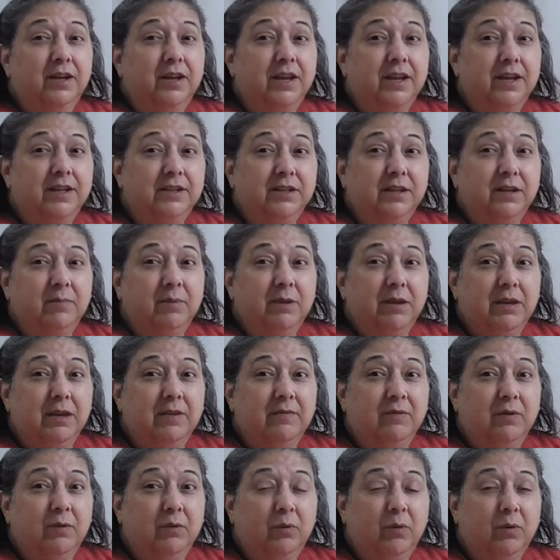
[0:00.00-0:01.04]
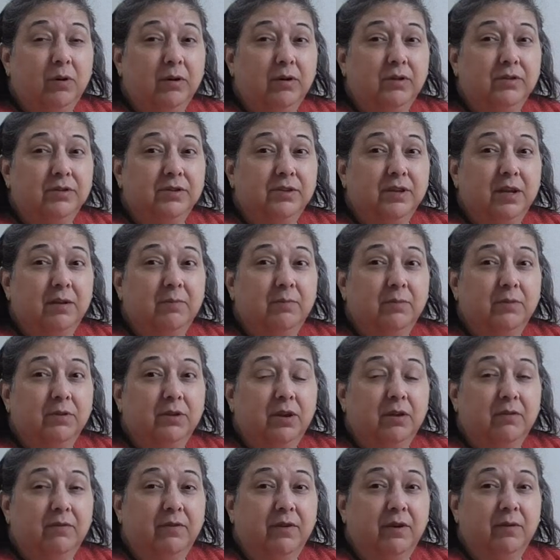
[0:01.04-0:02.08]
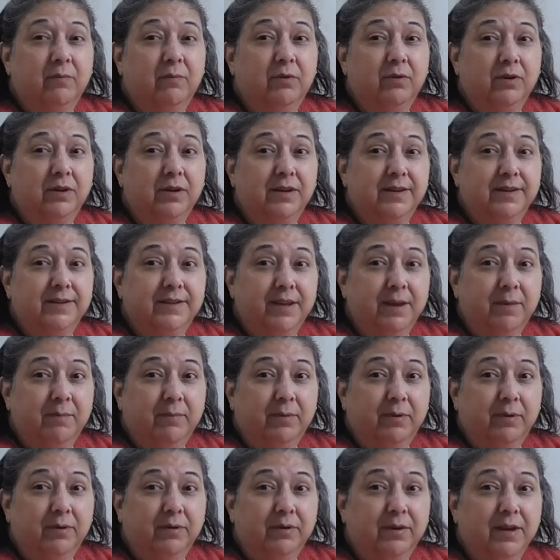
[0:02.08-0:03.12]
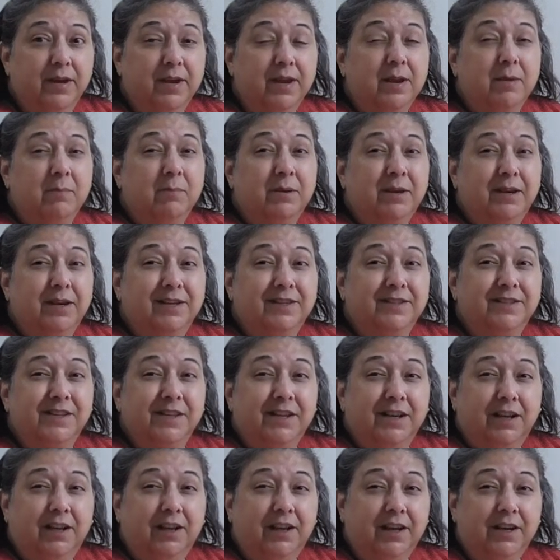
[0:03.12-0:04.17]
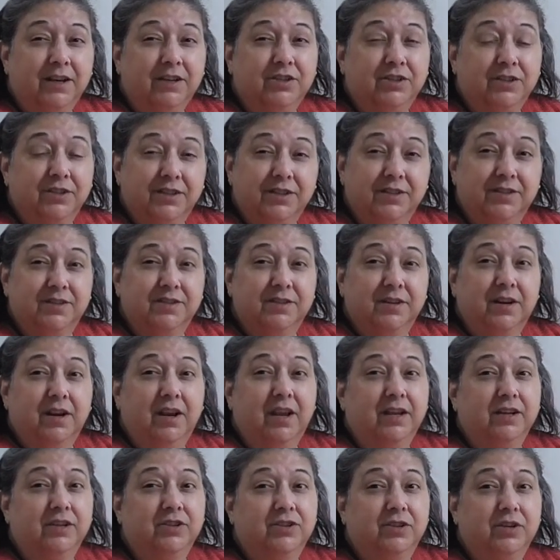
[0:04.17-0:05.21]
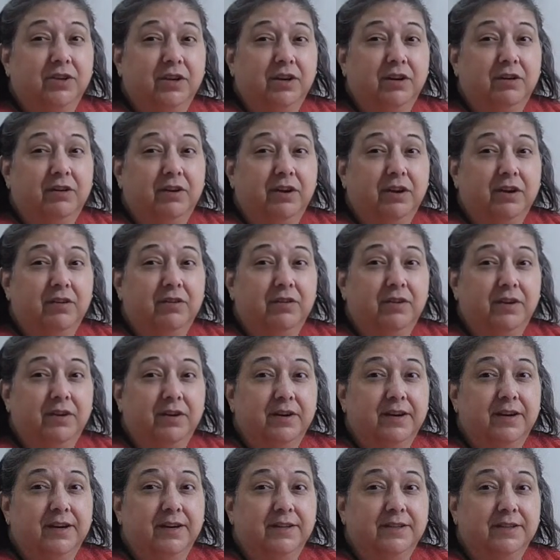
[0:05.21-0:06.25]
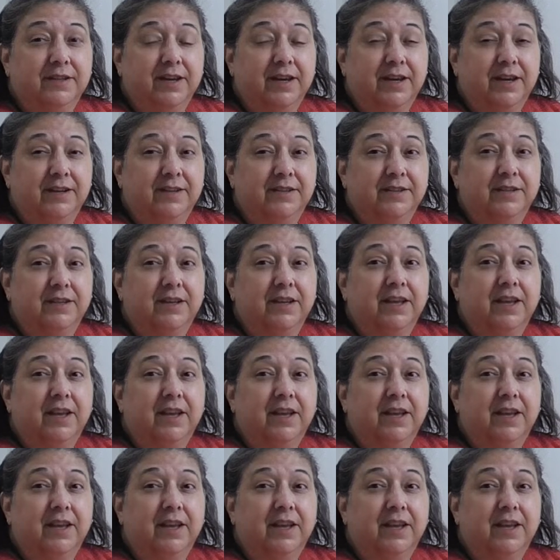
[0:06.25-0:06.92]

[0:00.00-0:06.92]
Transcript: it's going to be even worse come November and December, because this is an election year here in the United States.